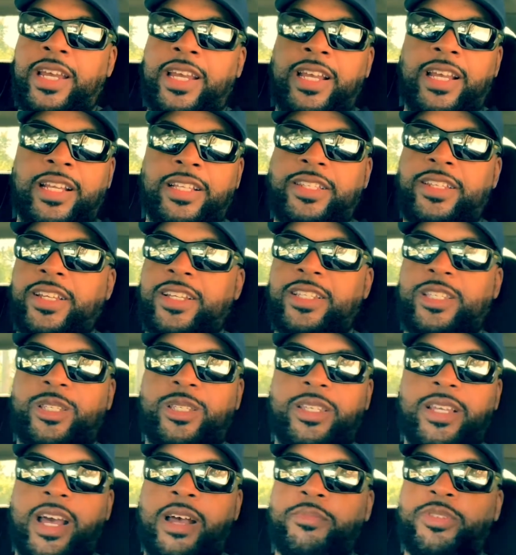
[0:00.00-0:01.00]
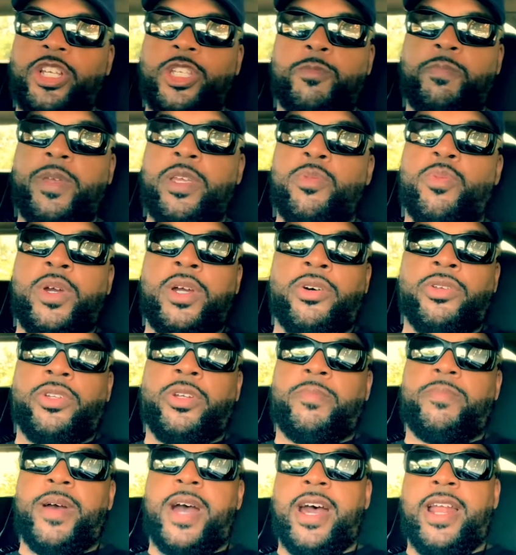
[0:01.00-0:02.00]
it's just, I'm just
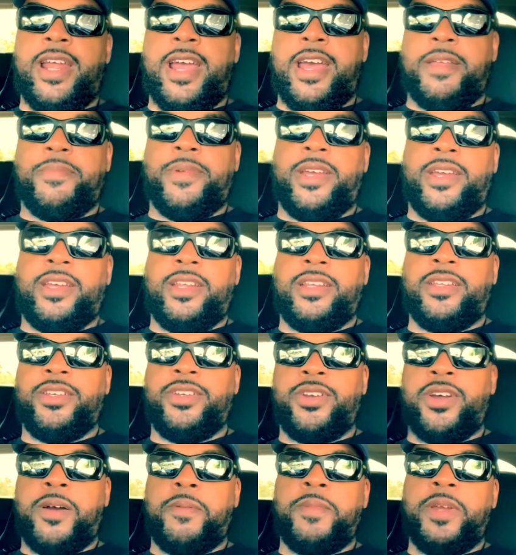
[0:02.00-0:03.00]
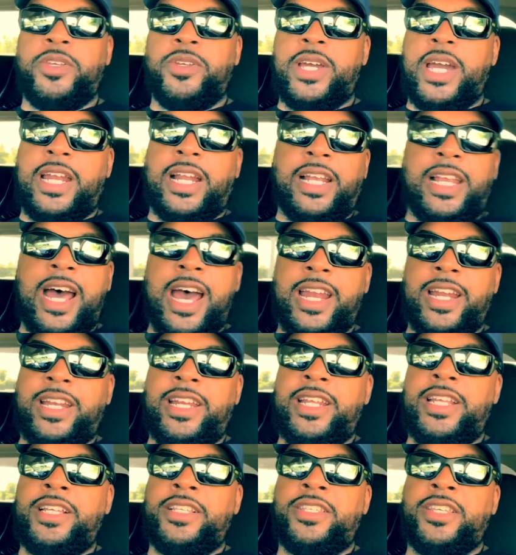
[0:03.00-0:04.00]
bewildered by that, man. You know what I mean? You got a lot of
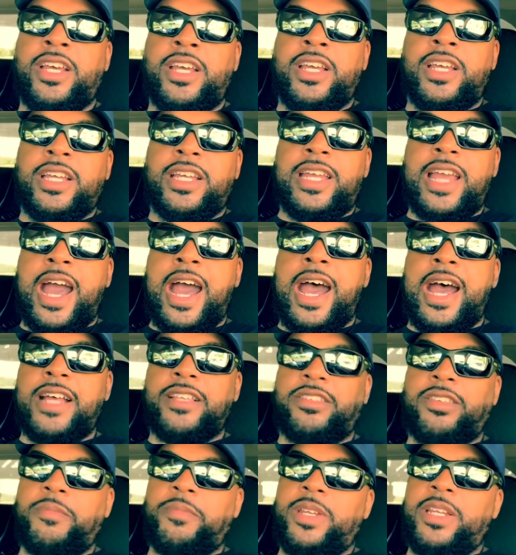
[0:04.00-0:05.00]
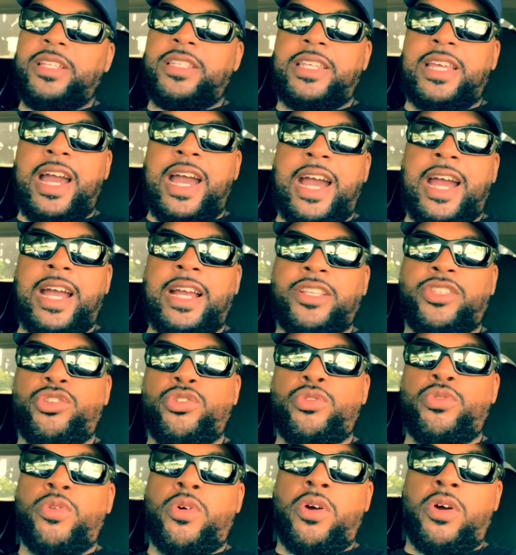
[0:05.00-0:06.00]
these guys, some of these guys
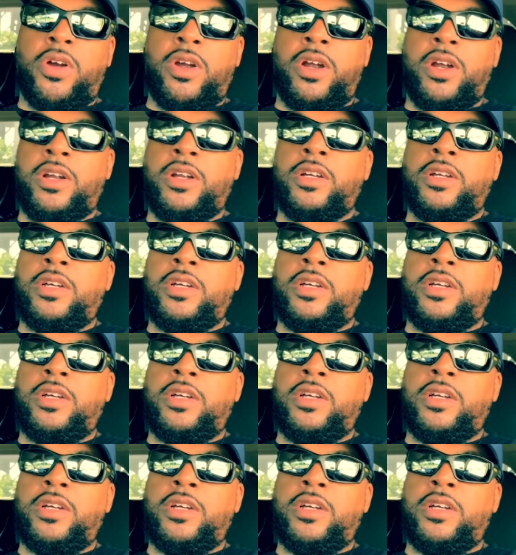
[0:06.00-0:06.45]
who are,